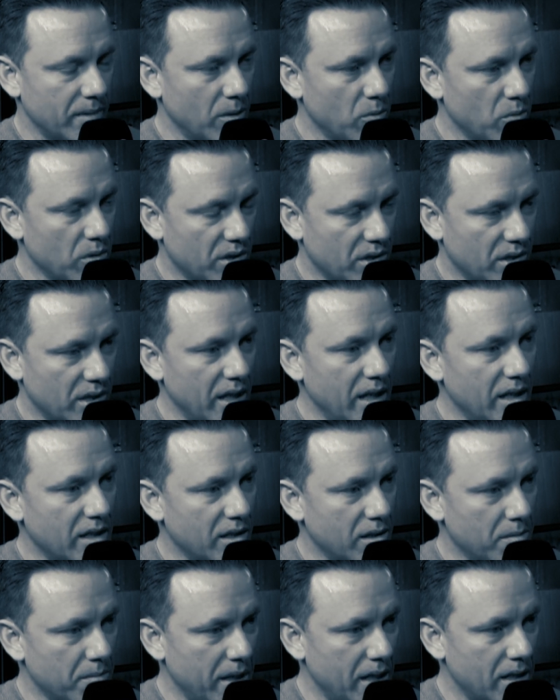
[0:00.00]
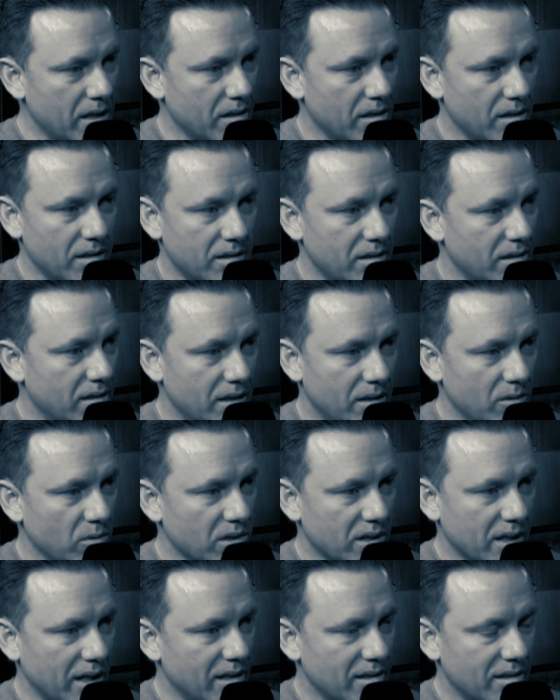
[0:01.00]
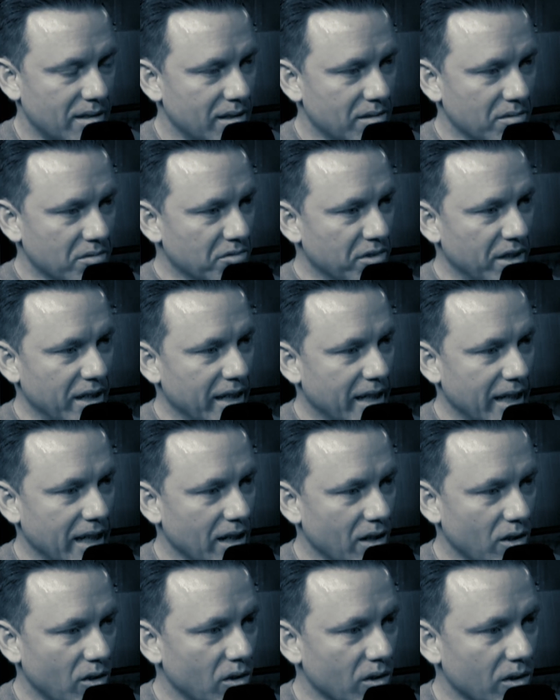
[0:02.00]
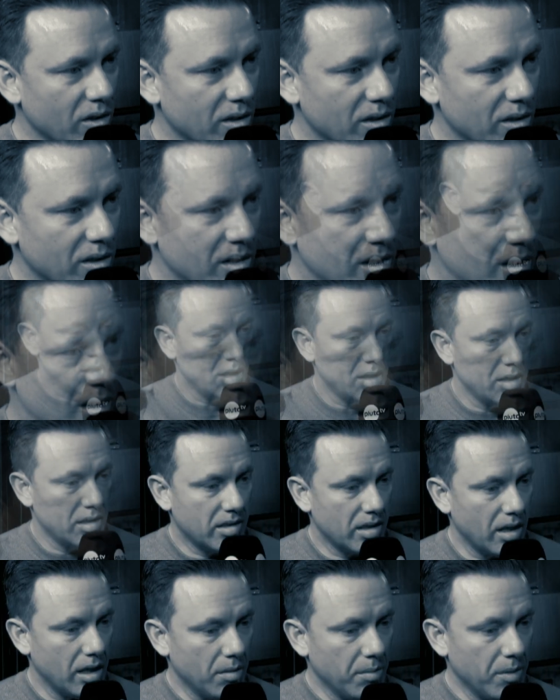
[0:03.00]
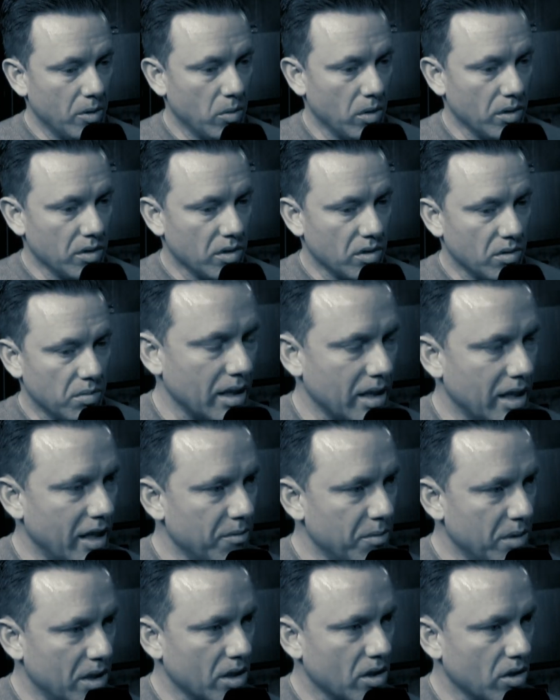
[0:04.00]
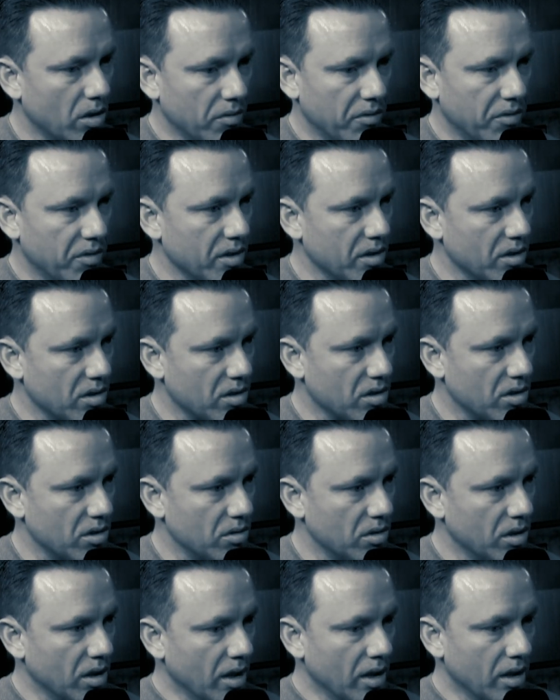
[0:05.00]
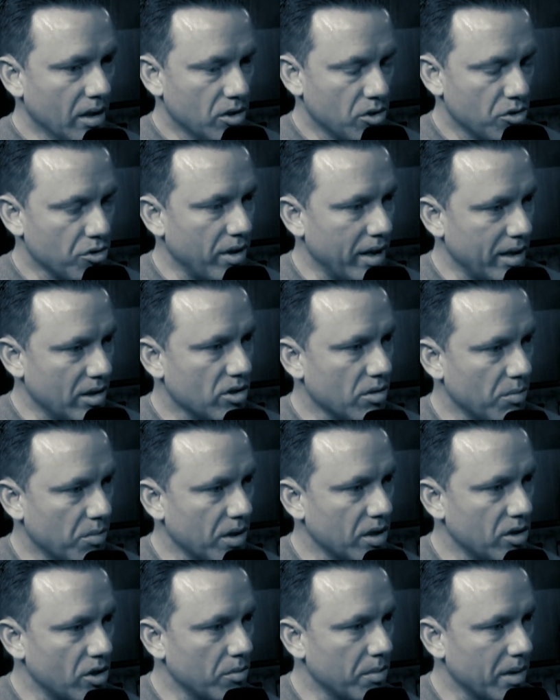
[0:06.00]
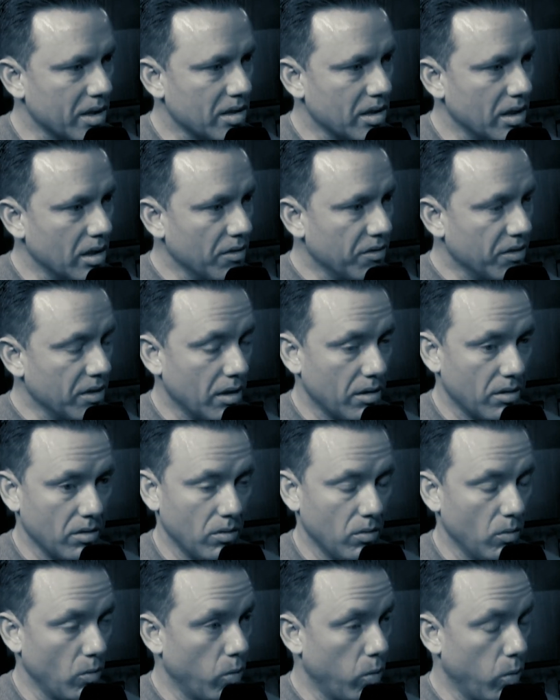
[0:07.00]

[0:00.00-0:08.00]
it was seen in the media that those guys didn't really get along. And he said to me once, that gave me the confidence to try something new myself. And I thought,